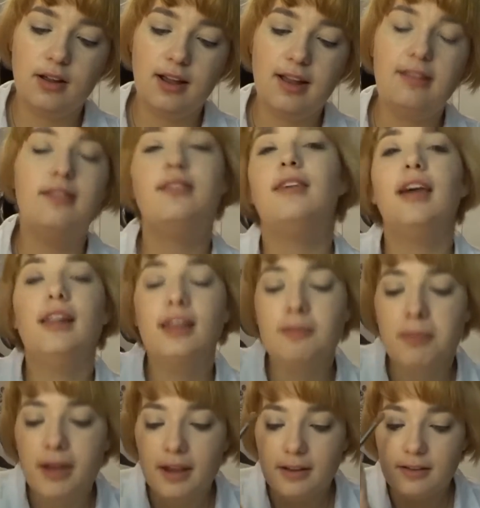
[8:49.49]
It's slightly
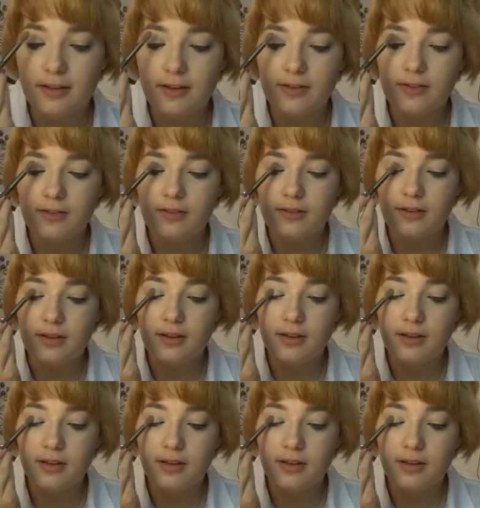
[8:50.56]
pink toned.